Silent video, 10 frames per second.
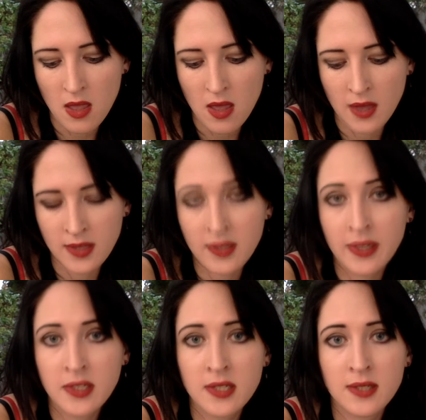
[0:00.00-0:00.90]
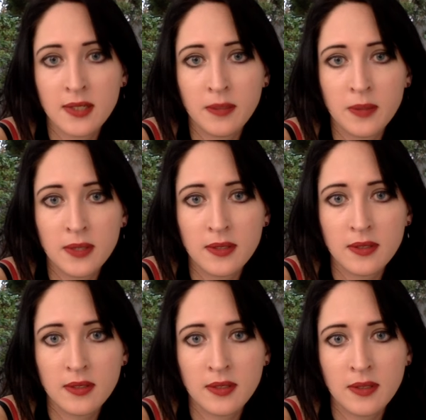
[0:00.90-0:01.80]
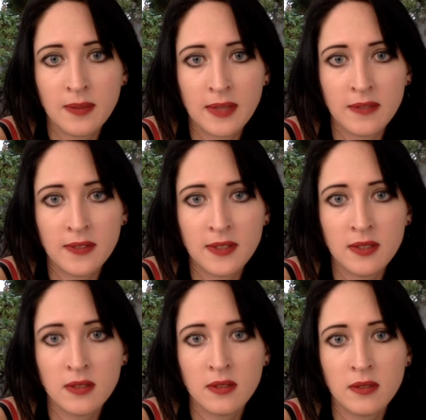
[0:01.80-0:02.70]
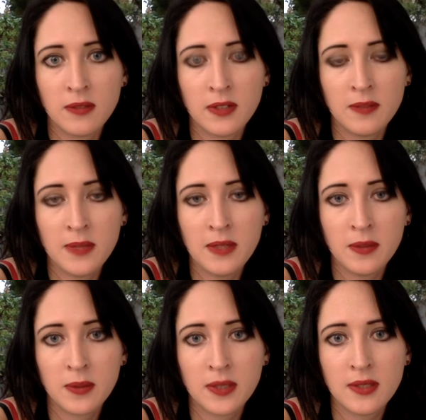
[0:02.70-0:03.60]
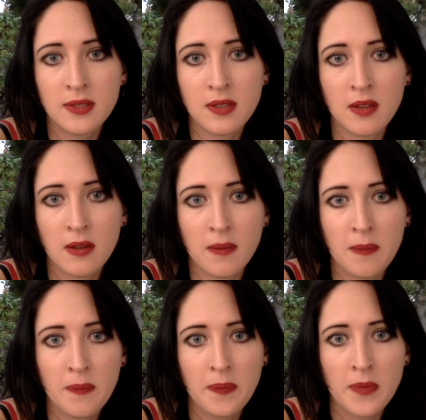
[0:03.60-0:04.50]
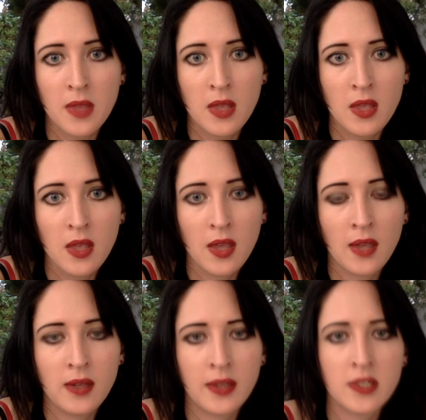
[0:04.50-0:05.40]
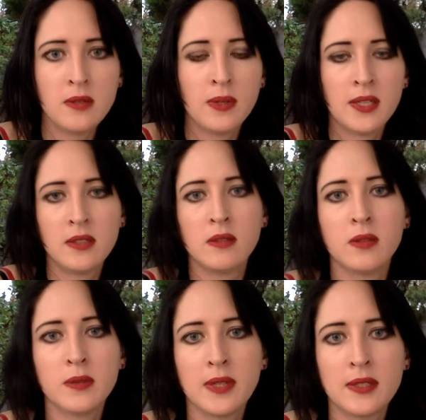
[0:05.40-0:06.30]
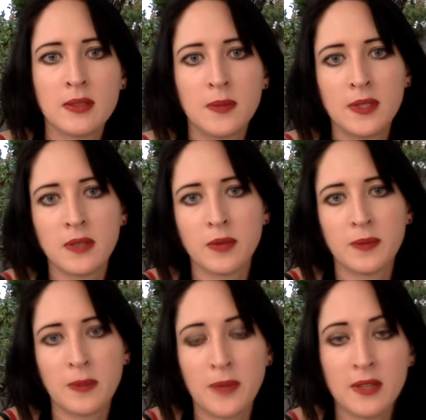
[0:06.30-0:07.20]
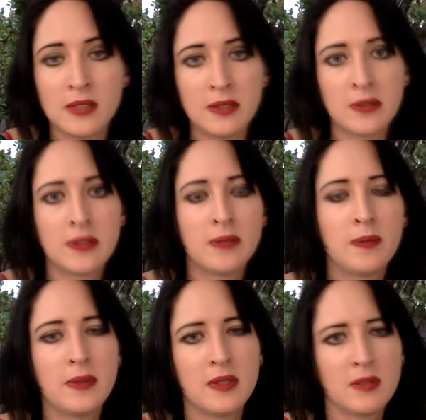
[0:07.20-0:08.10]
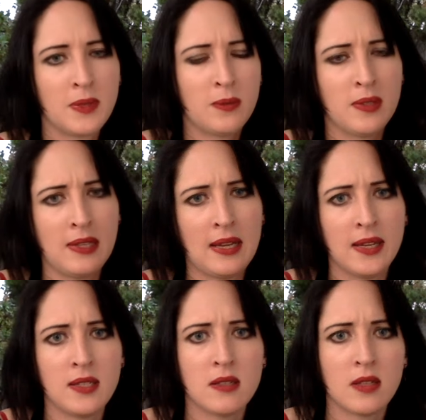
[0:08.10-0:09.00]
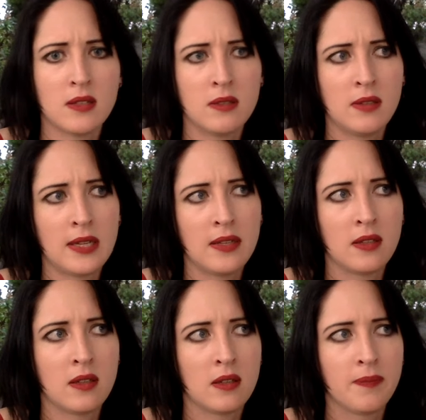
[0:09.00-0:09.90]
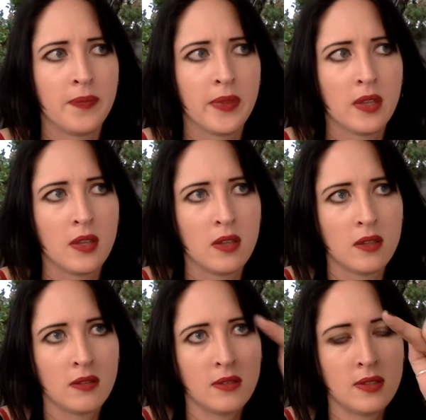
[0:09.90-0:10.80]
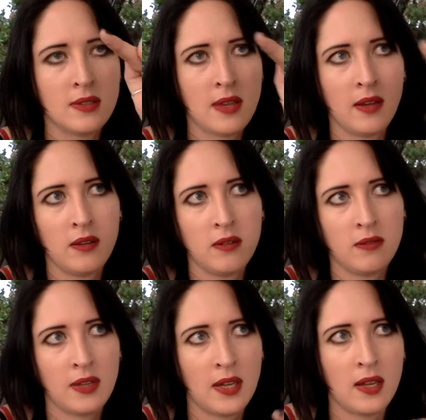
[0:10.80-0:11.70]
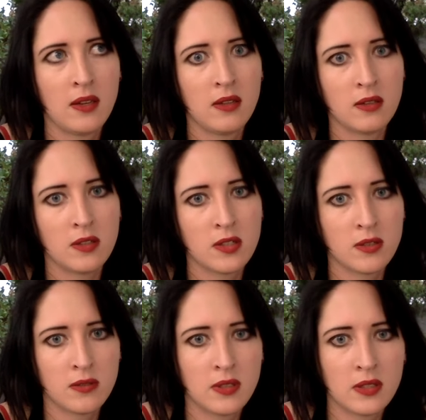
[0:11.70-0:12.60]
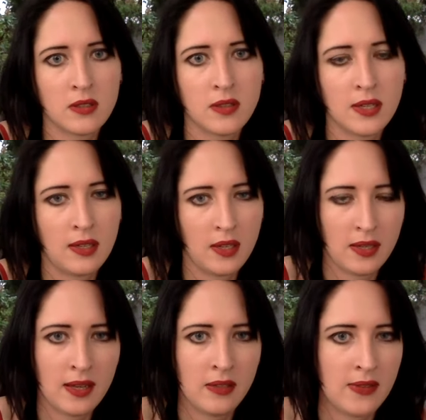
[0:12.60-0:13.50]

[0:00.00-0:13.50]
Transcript: I did actually see it once. It did manifest in front of me once. And actually, what I saw was quite similar to what my brother saw, but with light. I saw like the side of a head and a shoulder, and kind of